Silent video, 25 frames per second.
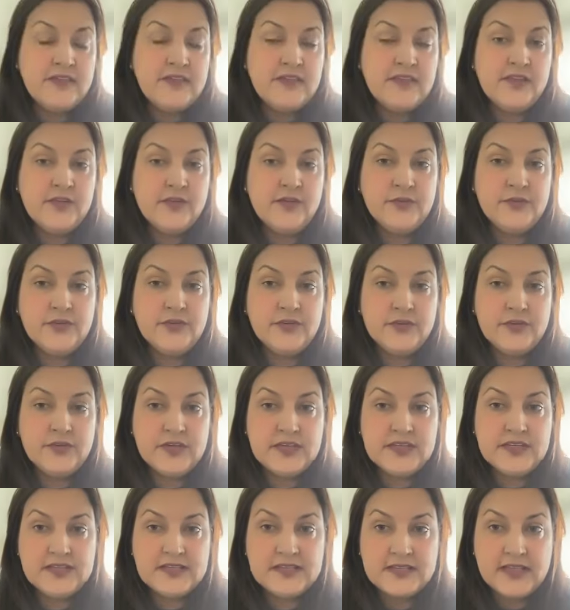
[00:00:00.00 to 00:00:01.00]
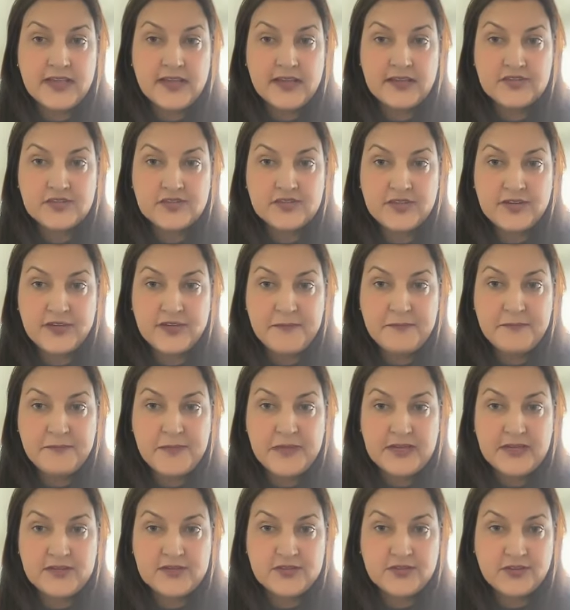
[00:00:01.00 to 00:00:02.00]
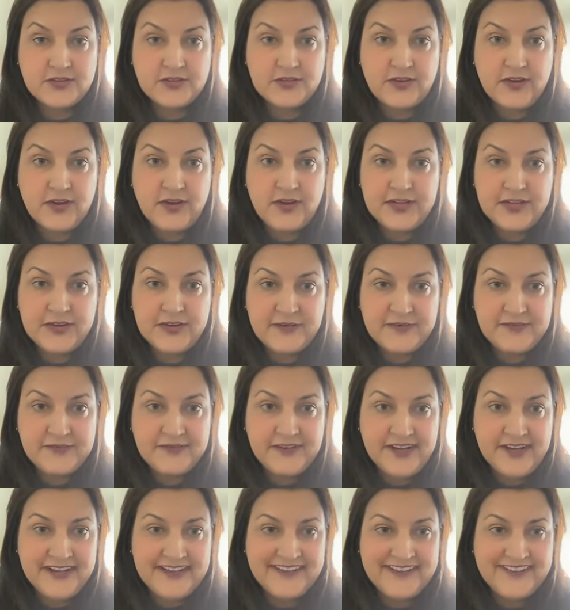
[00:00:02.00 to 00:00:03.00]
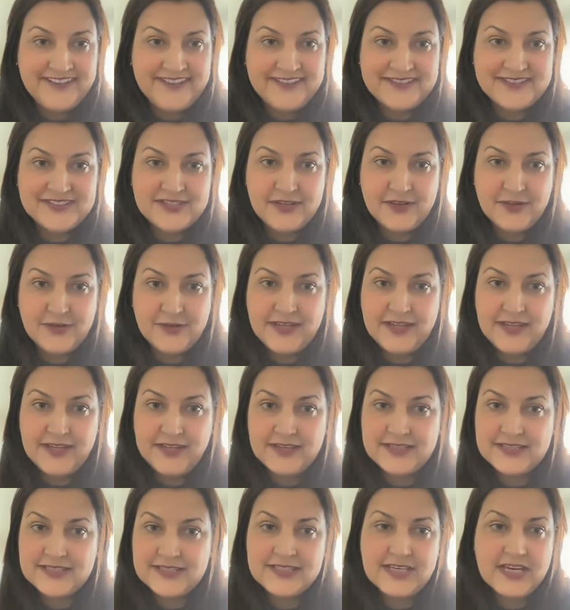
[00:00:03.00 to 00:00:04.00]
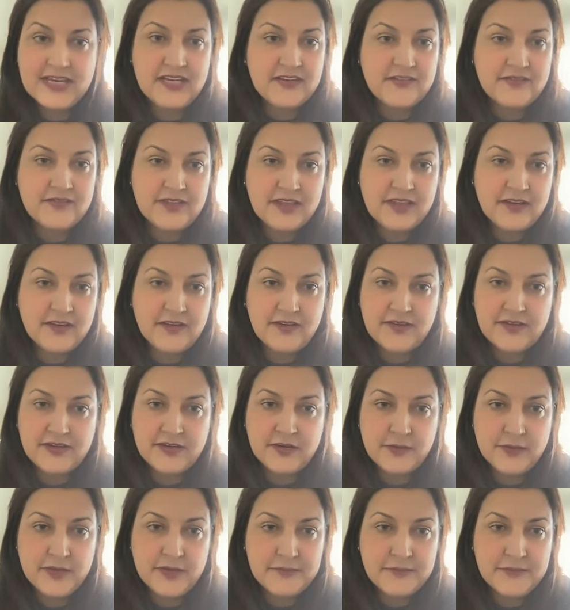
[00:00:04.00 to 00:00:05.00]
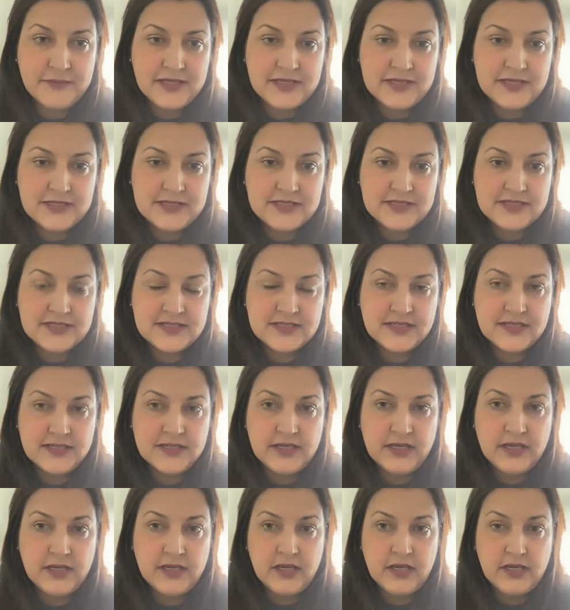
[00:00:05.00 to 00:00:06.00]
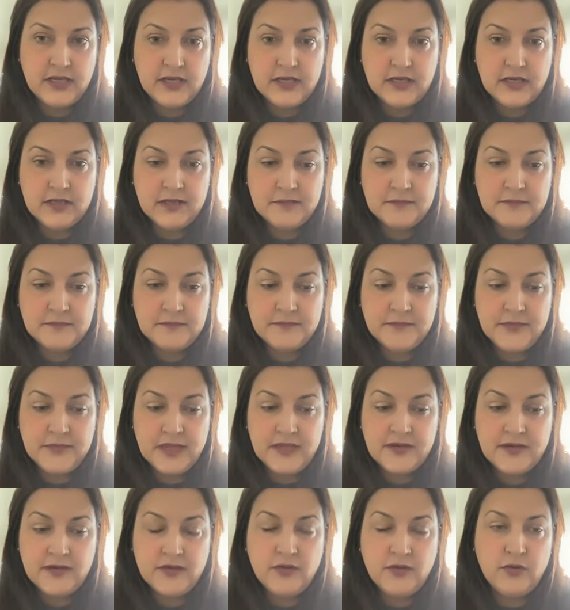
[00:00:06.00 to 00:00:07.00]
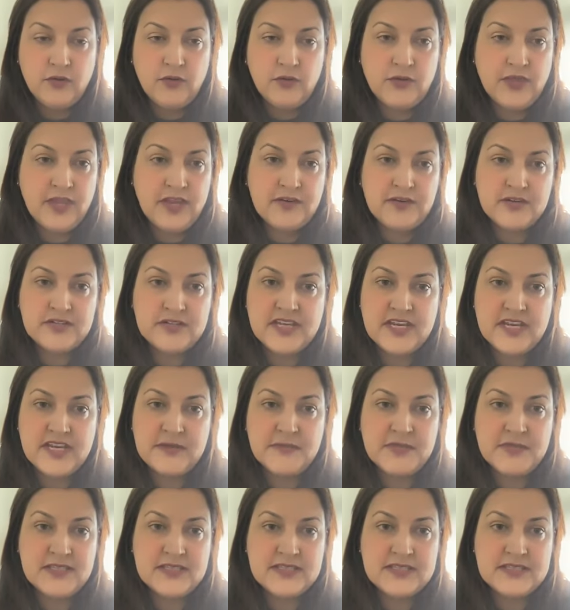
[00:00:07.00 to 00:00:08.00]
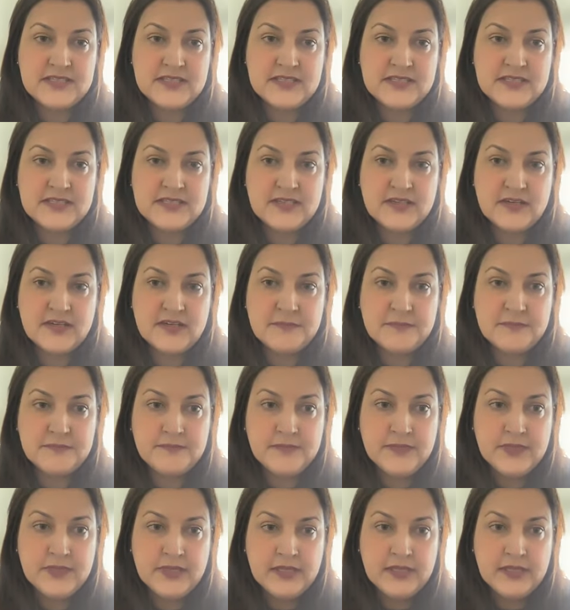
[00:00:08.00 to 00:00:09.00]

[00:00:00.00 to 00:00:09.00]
the owner is actually a major audiophile. So he has state-of-the-art equipment and a whole entertainment system